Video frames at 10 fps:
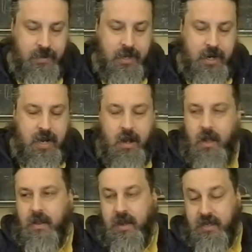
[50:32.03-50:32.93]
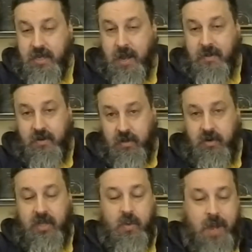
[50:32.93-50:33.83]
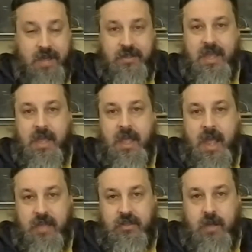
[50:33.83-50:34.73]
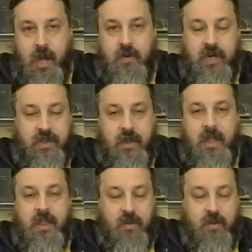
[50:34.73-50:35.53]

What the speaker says: And I'm including the West as non.